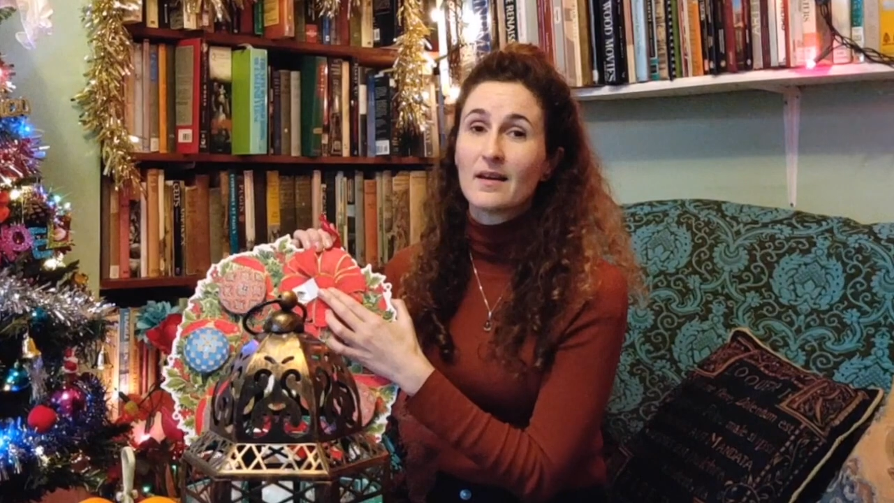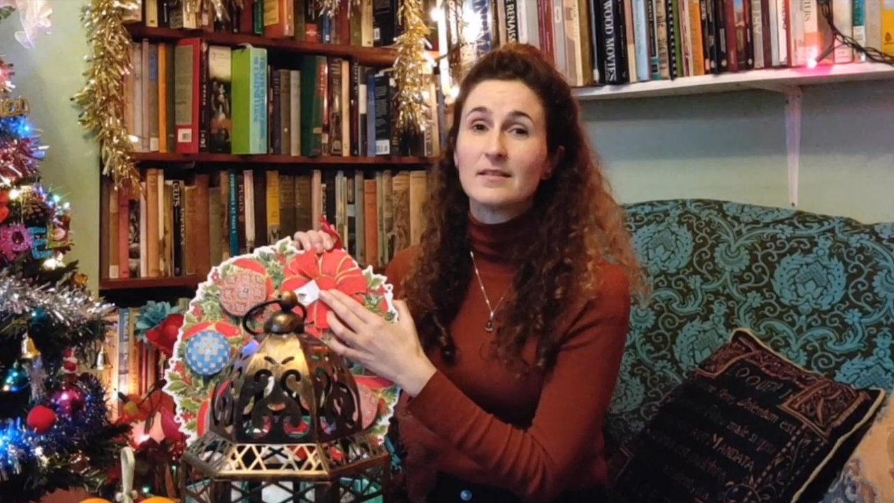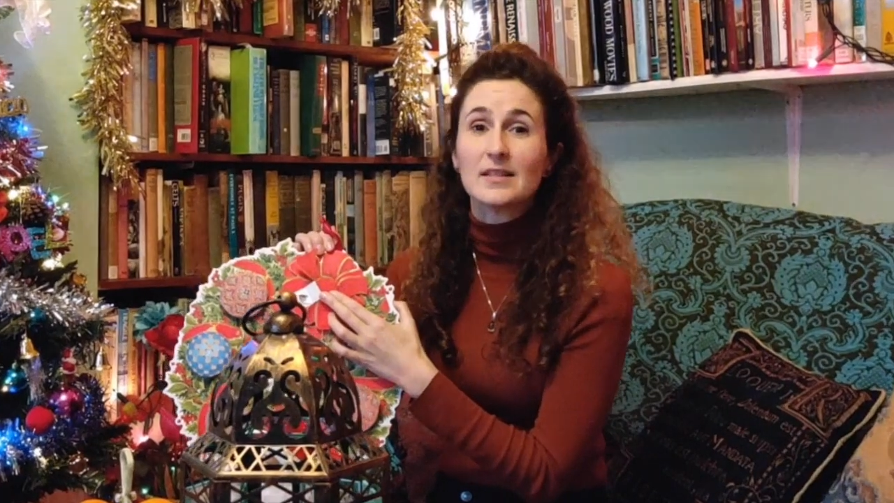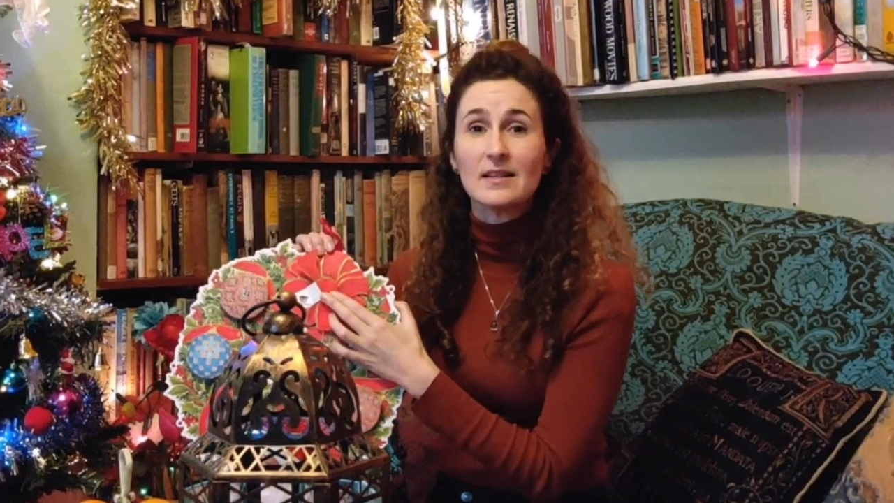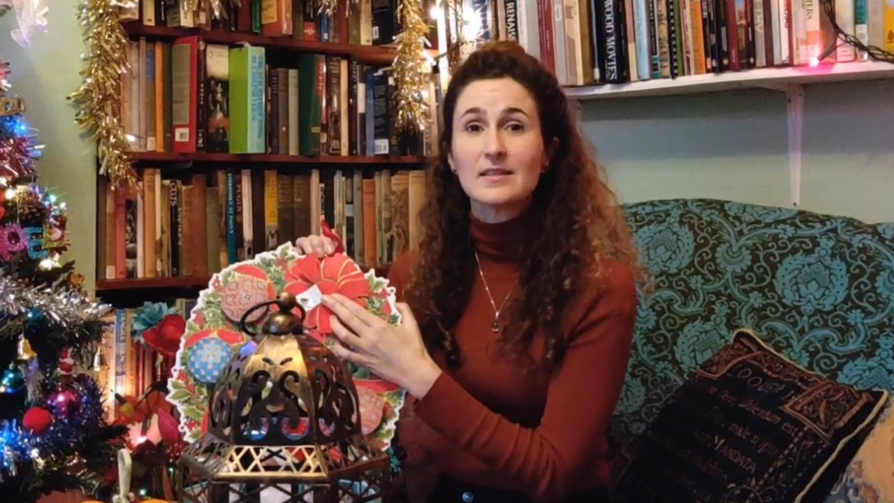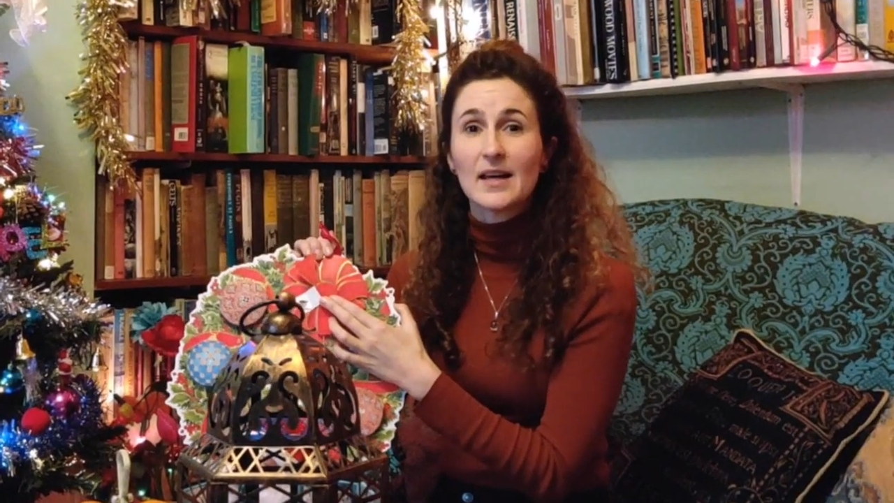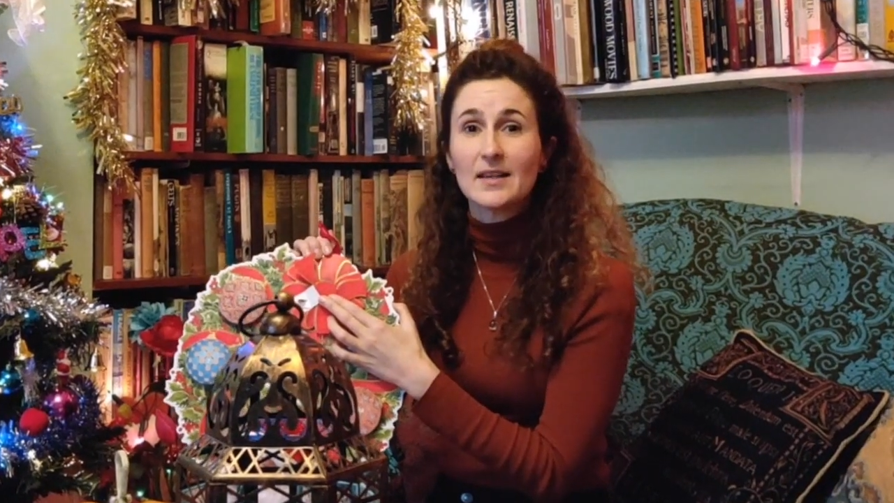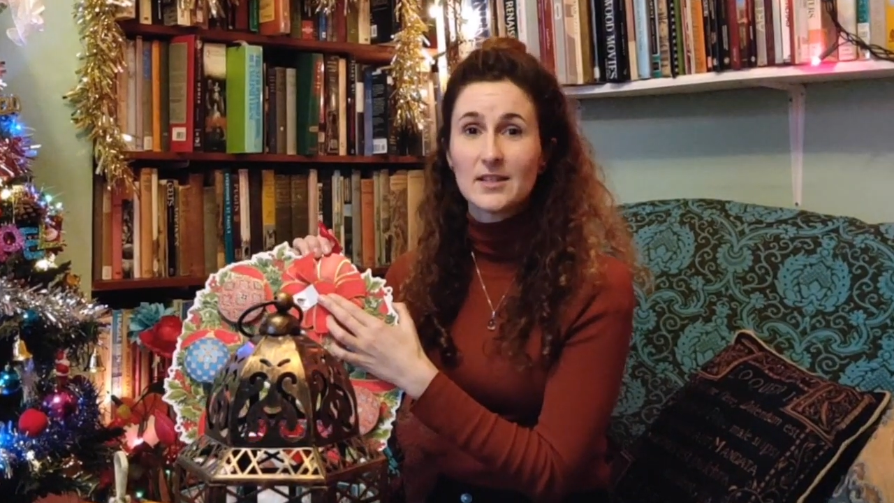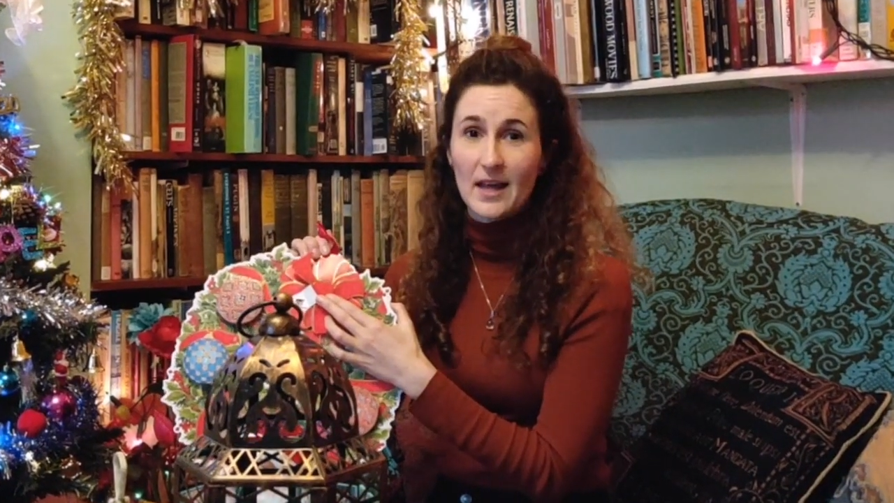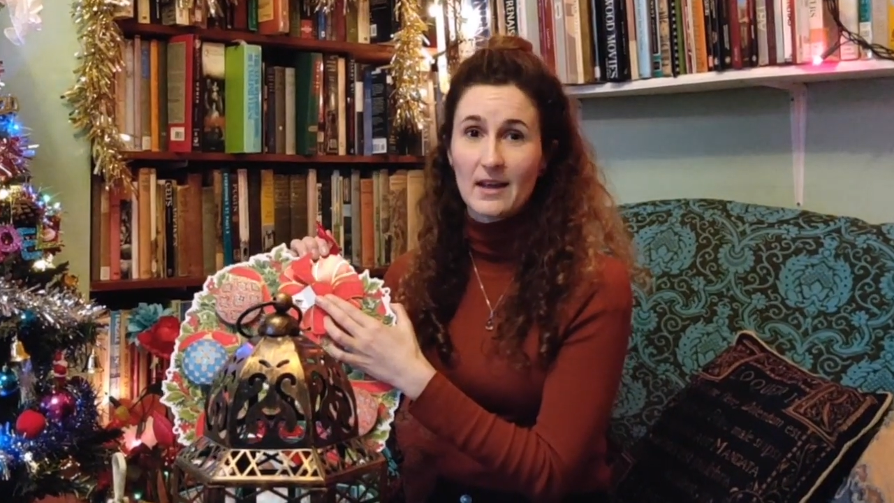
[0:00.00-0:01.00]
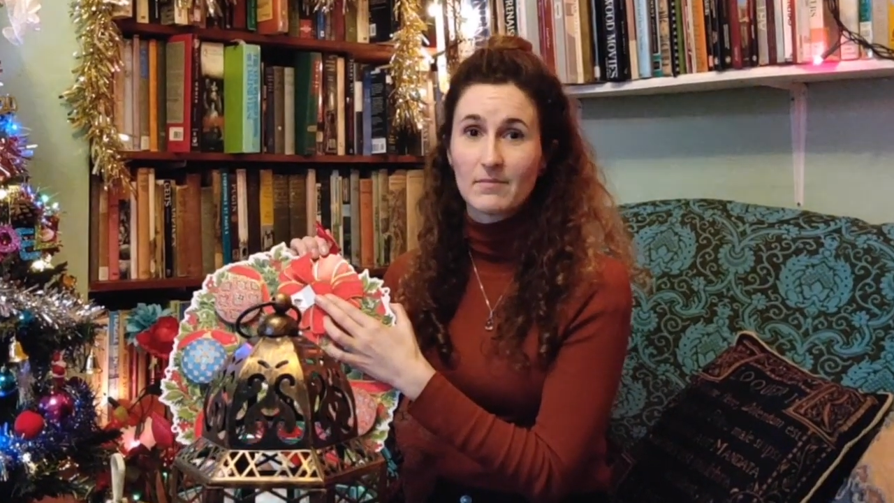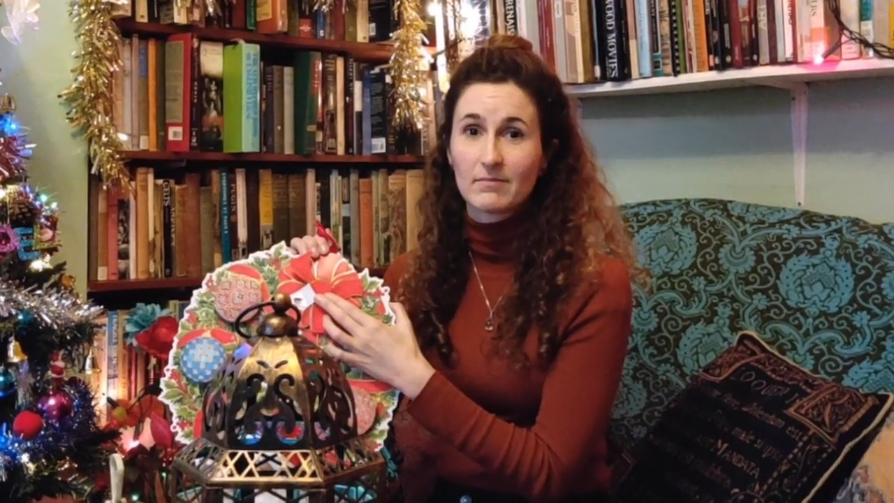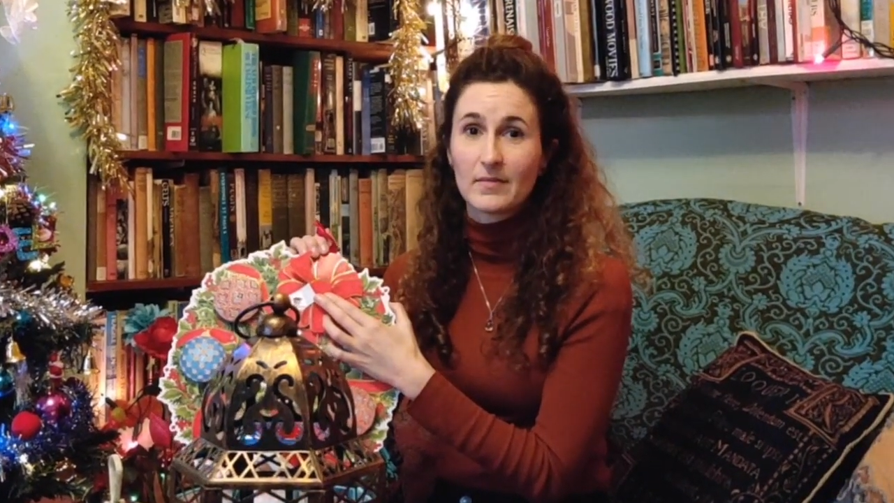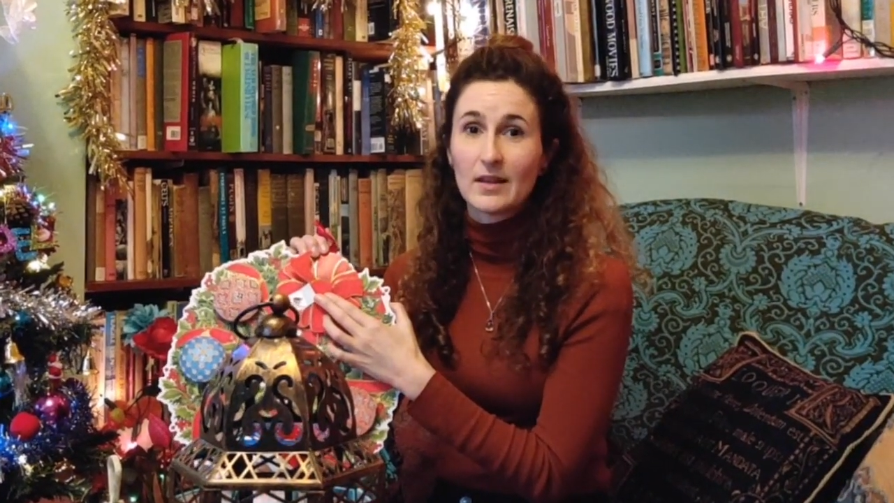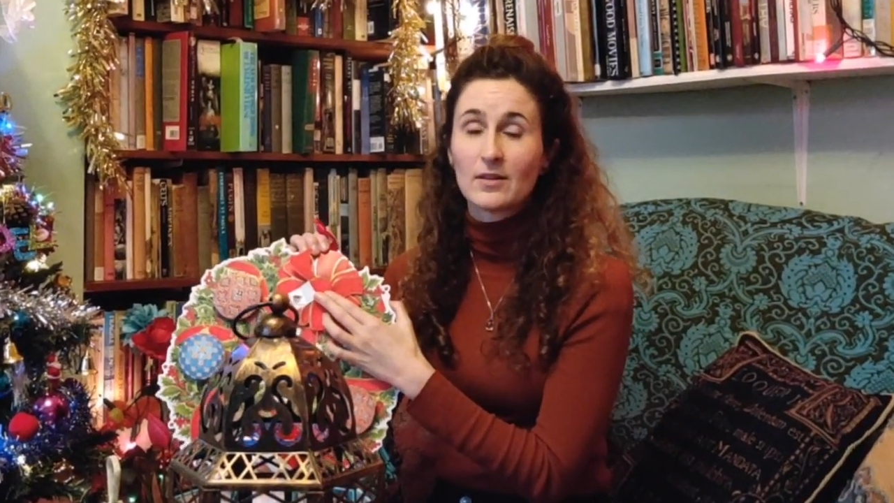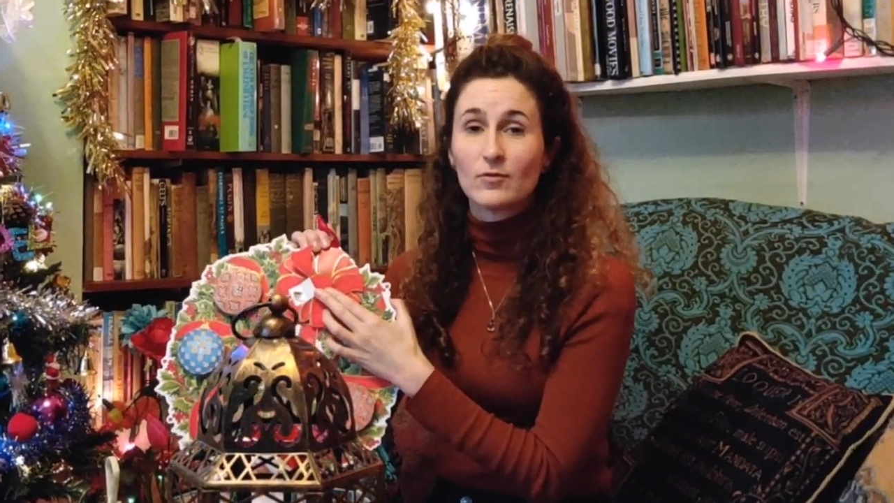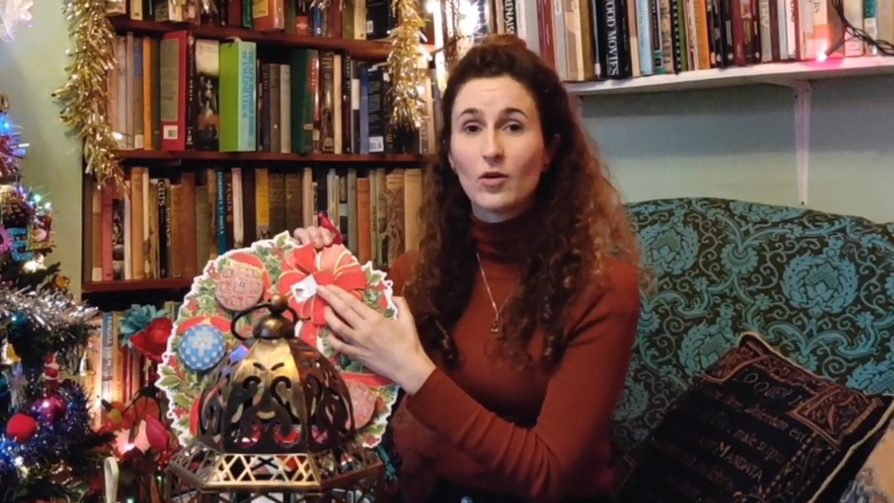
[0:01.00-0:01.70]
And since that day, the